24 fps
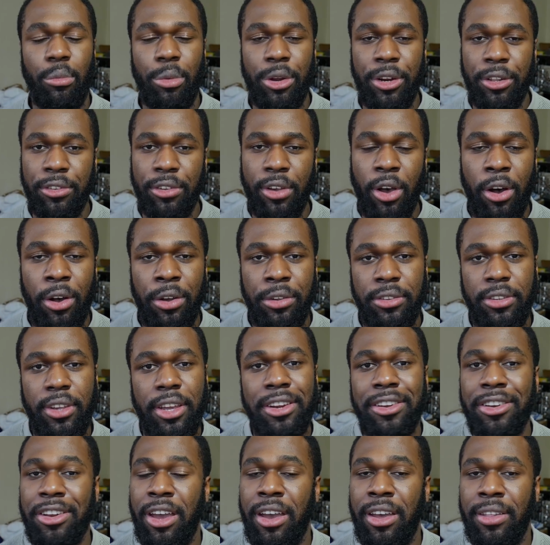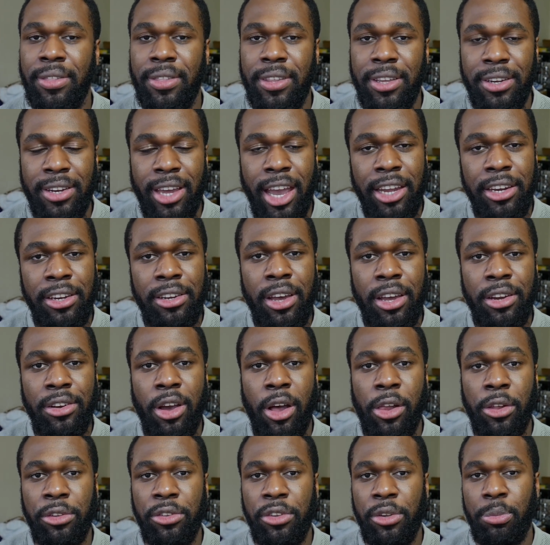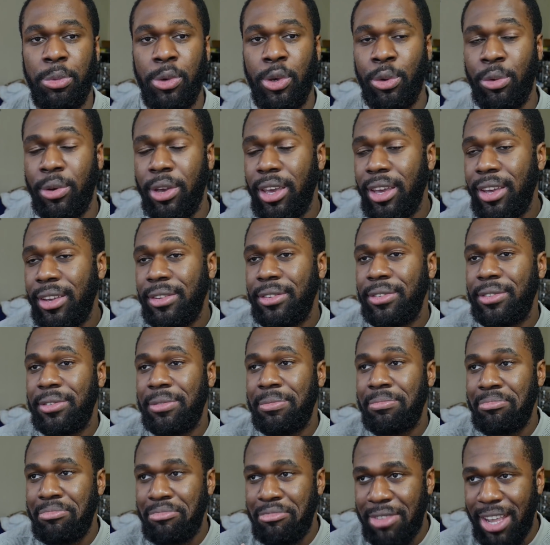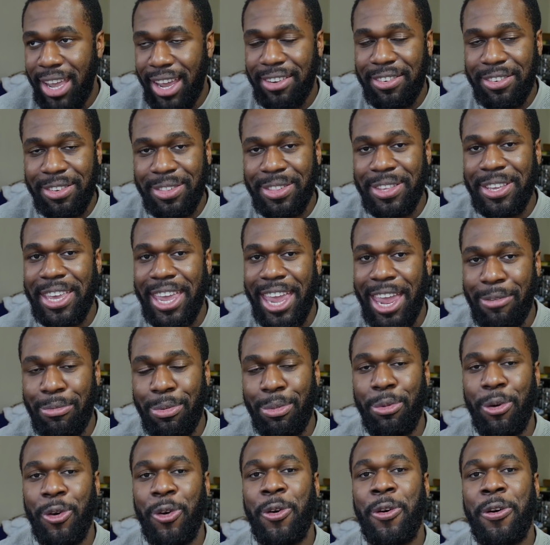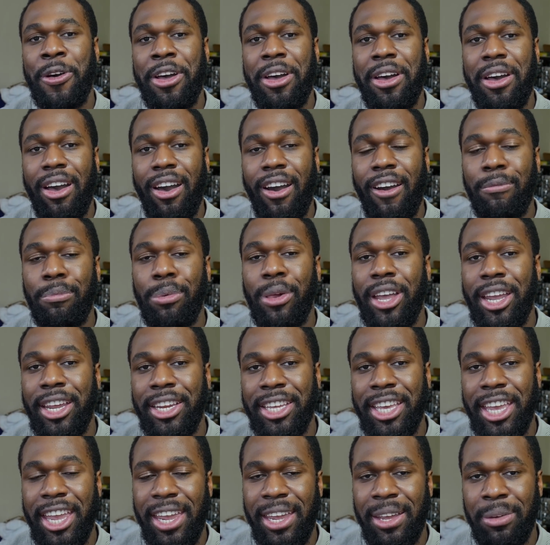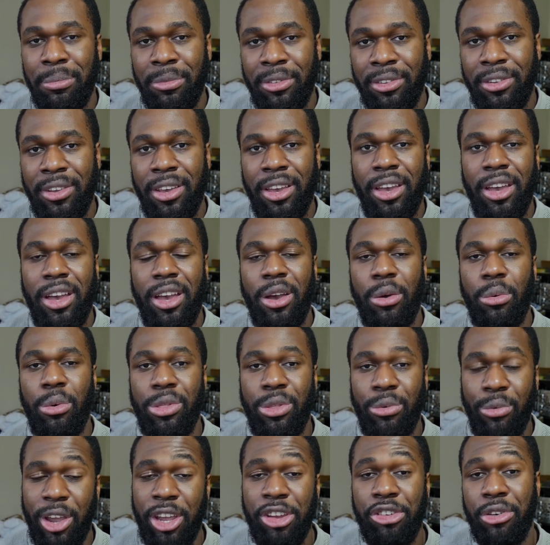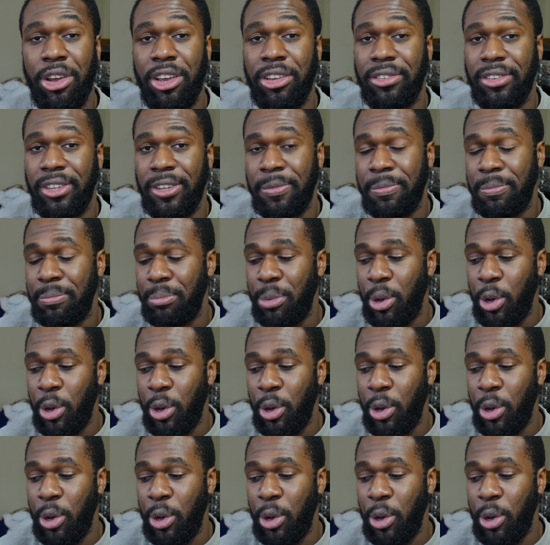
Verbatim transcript: When it's all said and done, the $99 CPU is technically capable of playing games with ray tracing,